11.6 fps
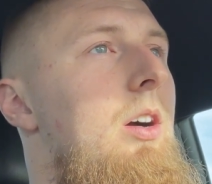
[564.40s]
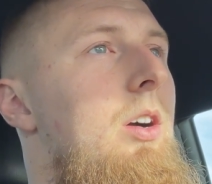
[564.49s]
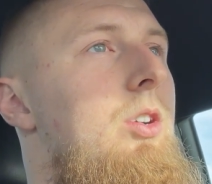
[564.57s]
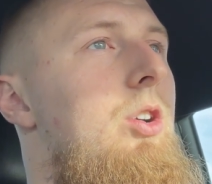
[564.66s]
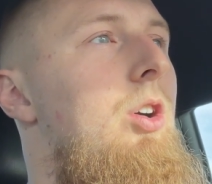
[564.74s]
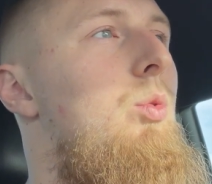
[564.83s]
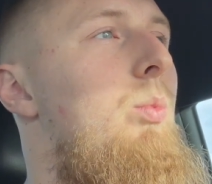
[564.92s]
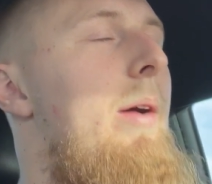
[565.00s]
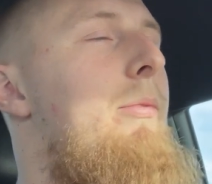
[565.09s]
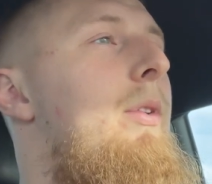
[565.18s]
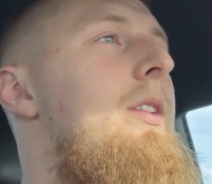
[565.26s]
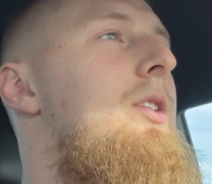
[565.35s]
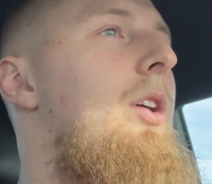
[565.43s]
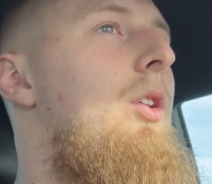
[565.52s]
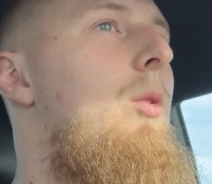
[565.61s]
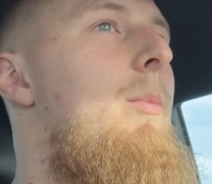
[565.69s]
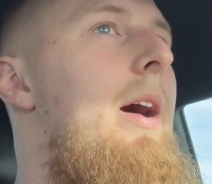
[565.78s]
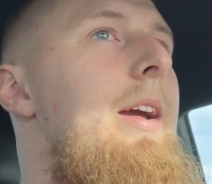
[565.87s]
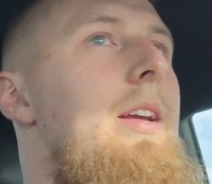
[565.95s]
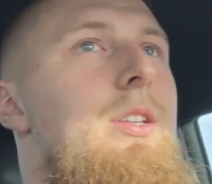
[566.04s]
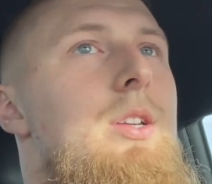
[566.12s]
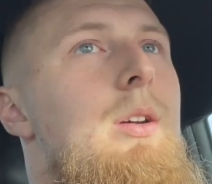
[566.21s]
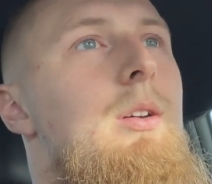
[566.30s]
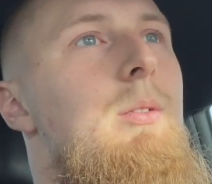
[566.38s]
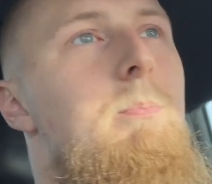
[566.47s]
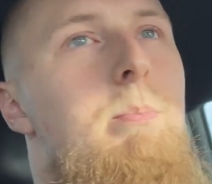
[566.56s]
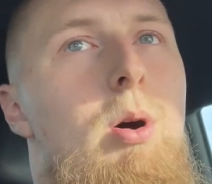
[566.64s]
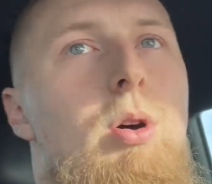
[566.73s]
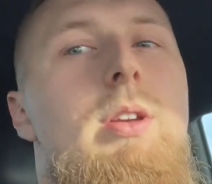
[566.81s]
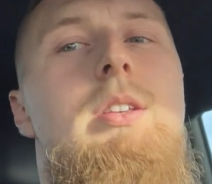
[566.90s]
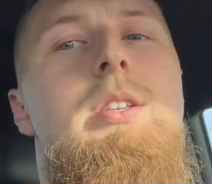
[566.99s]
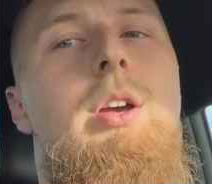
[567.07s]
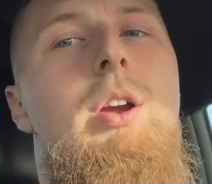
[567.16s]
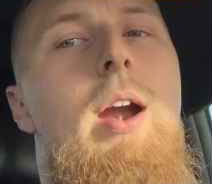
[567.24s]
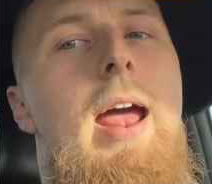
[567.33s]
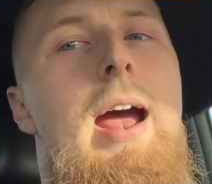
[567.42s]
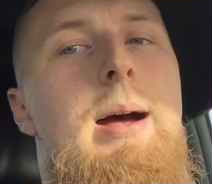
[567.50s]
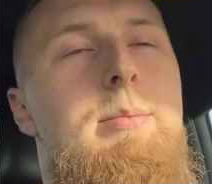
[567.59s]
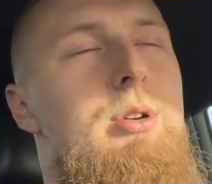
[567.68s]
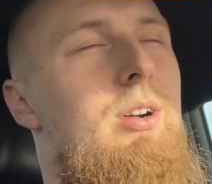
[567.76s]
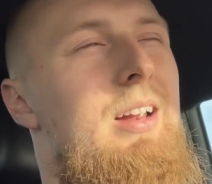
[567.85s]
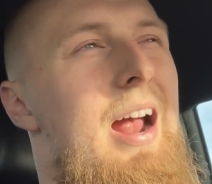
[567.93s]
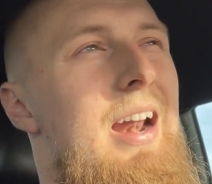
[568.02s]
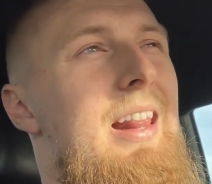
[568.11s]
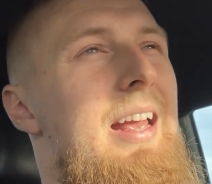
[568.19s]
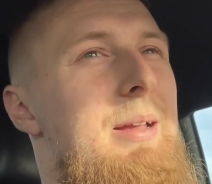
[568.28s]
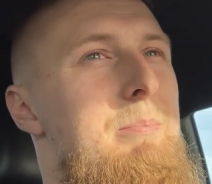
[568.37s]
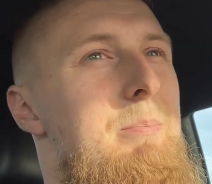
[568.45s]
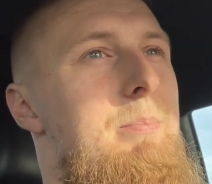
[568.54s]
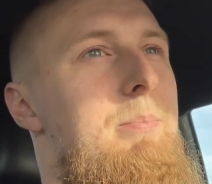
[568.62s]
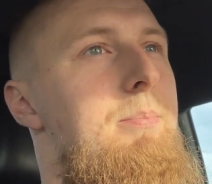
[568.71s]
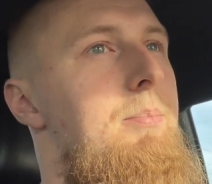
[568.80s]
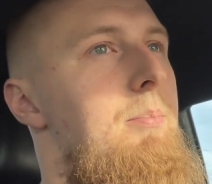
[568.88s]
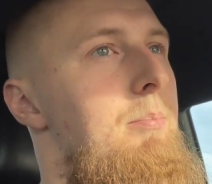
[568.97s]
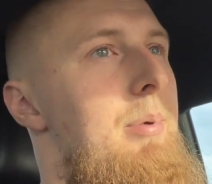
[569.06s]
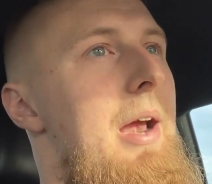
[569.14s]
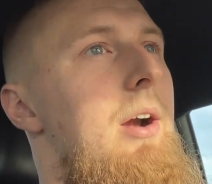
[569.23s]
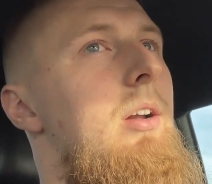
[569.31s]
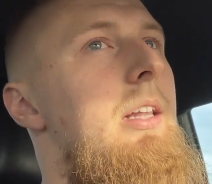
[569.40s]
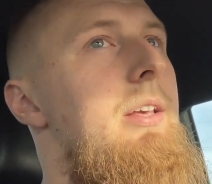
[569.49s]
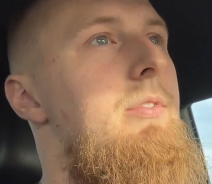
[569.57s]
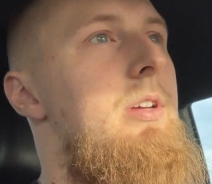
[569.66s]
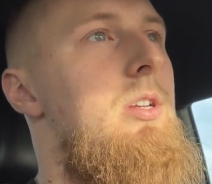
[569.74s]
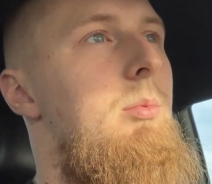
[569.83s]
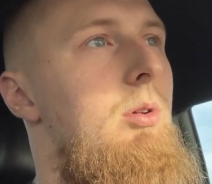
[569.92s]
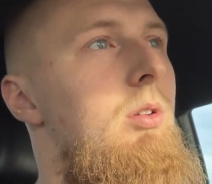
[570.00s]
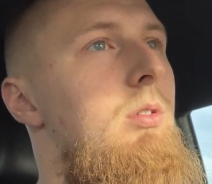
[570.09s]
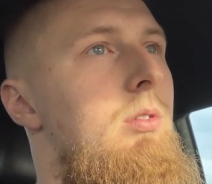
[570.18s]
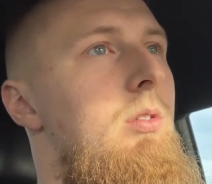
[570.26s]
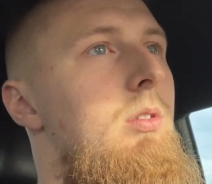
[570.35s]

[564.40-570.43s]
good reference to go by is bulk until your abs are kind of like barely visible,